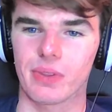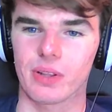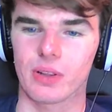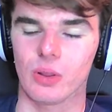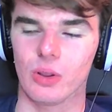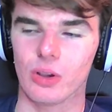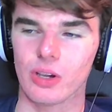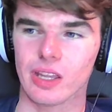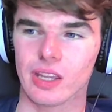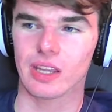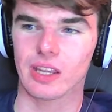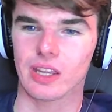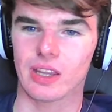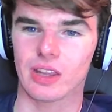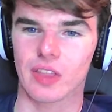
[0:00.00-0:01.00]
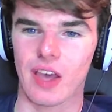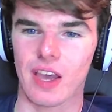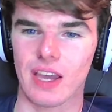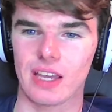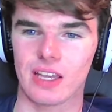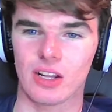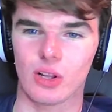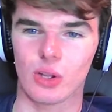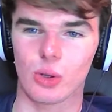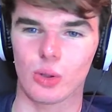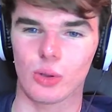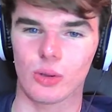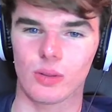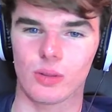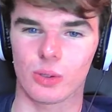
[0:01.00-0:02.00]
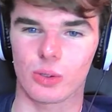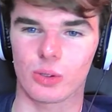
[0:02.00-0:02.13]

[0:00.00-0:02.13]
Look at that little